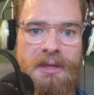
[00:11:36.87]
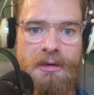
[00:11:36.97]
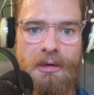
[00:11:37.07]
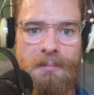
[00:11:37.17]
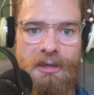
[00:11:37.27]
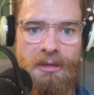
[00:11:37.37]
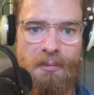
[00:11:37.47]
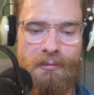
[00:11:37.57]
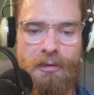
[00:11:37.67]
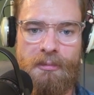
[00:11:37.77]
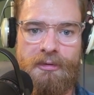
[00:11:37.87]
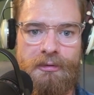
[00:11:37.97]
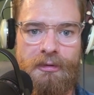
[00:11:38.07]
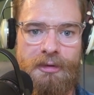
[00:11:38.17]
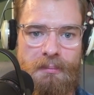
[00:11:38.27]
in our peak performance
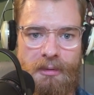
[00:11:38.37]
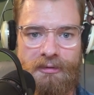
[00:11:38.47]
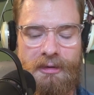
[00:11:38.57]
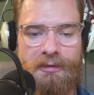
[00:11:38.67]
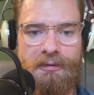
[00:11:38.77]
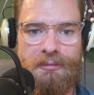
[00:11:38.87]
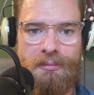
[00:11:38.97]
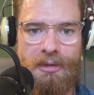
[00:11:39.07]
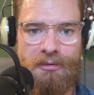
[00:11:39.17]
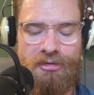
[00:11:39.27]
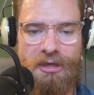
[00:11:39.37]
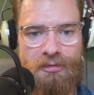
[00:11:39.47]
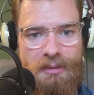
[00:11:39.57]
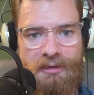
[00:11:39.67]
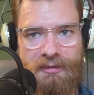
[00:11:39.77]
consulting business with
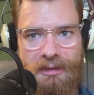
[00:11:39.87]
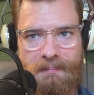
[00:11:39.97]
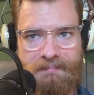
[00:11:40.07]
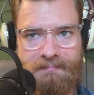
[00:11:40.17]
Josh Waitzkin.